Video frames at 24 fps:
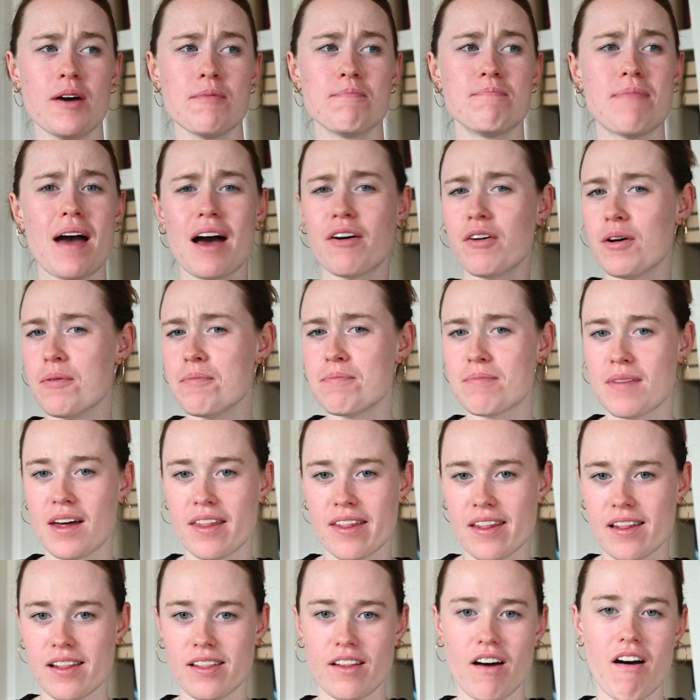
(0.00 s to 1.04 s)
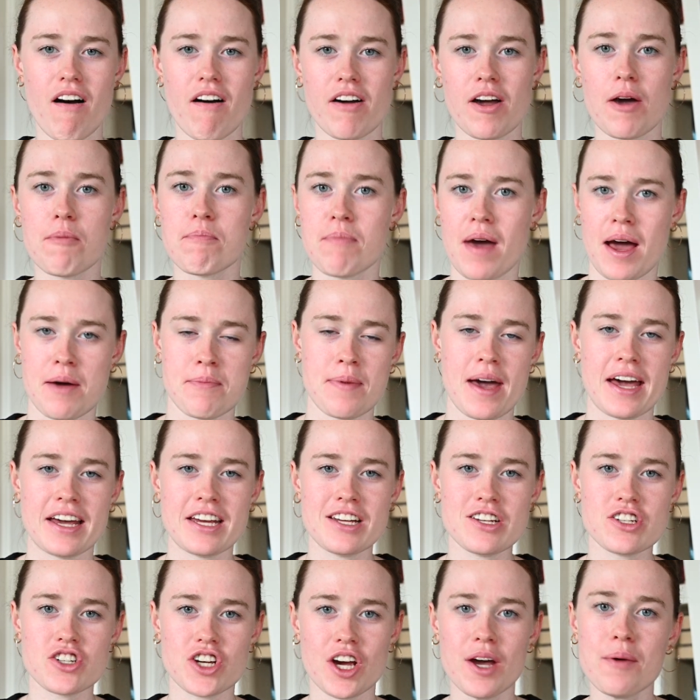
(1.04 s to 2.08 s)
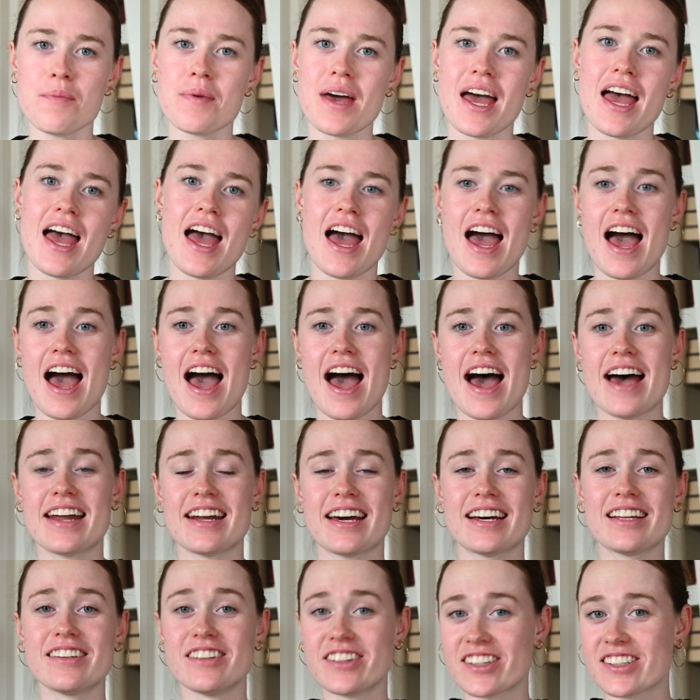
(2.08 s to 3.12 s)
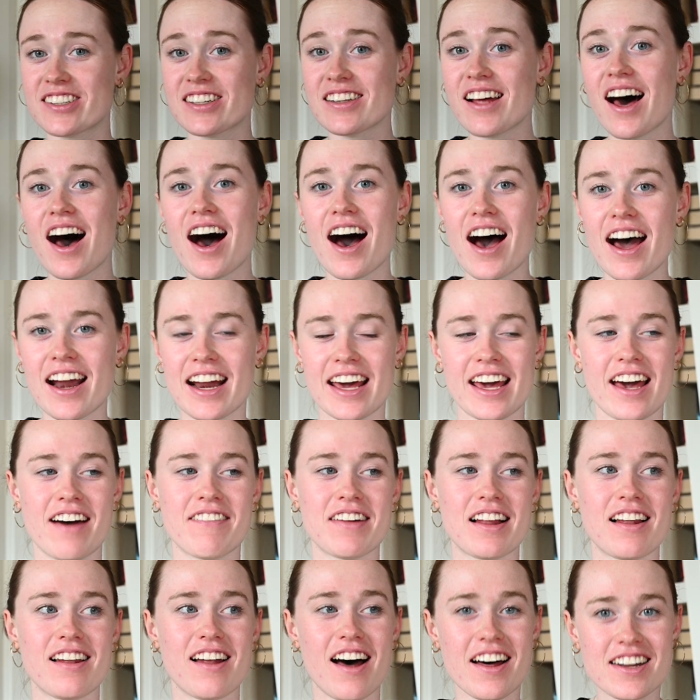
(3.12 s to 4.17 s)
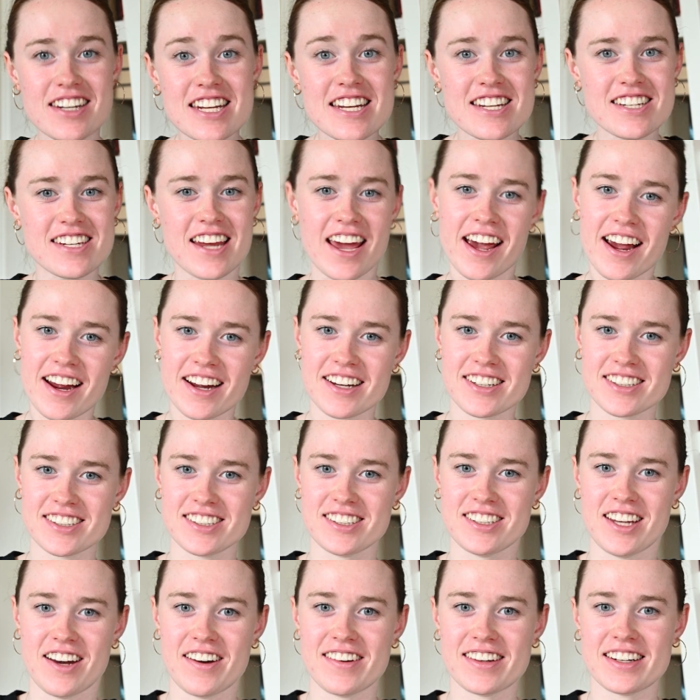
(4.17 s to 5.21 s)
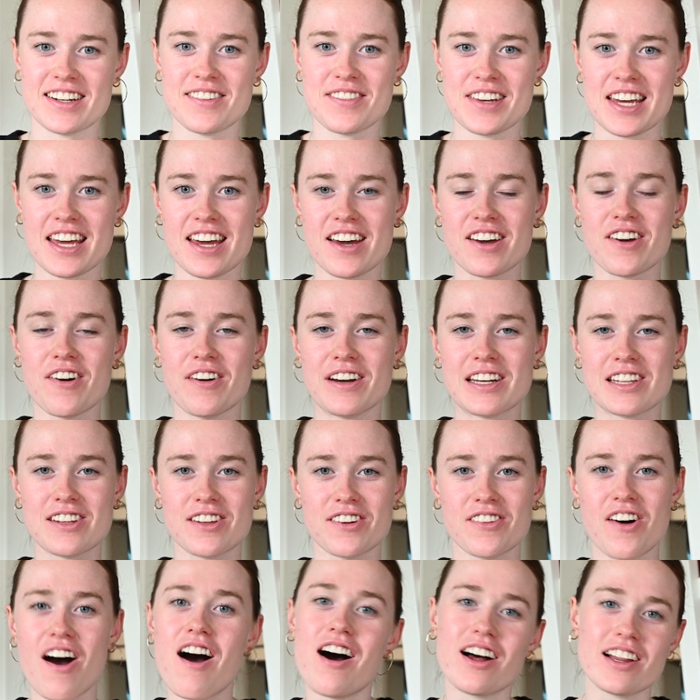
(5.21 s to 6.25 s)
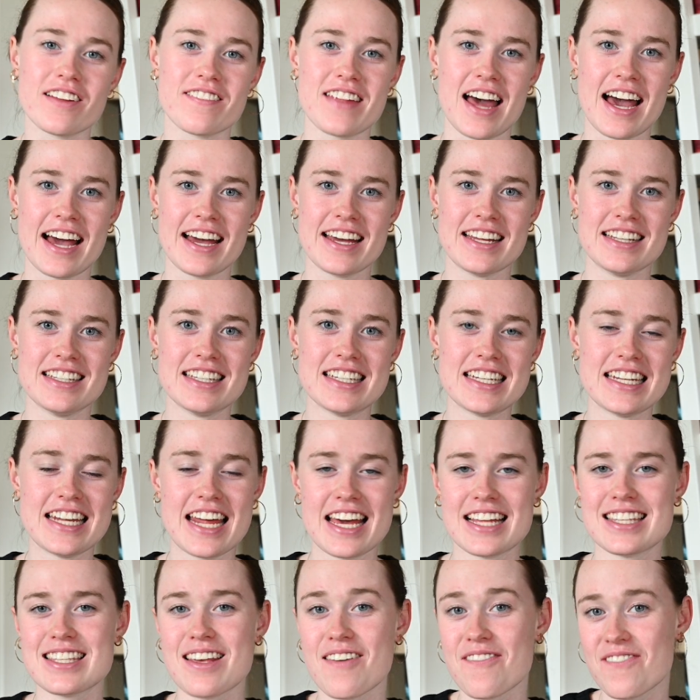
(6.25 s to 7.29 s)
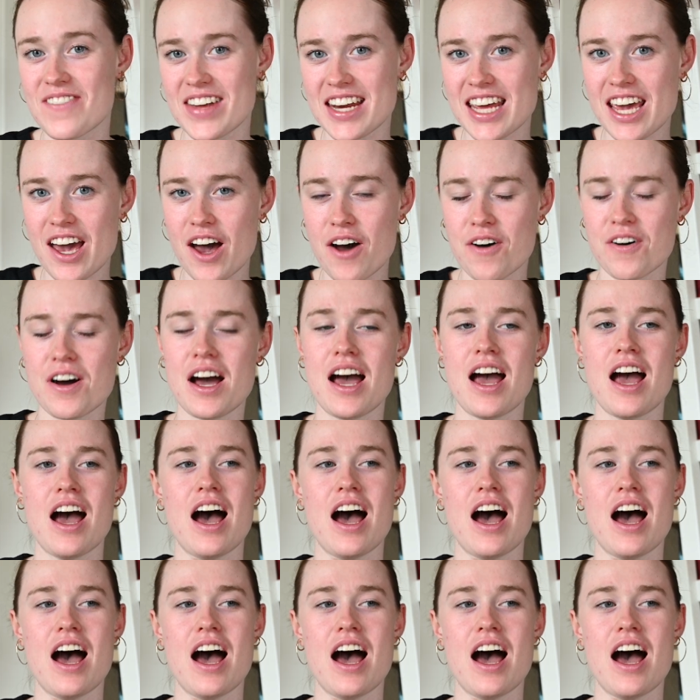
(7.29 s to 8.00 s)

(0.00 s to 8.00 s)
about a month-long backpacking trip and I learned a lot and I have a lot to share, so I'm going to be going through all of that in today's video.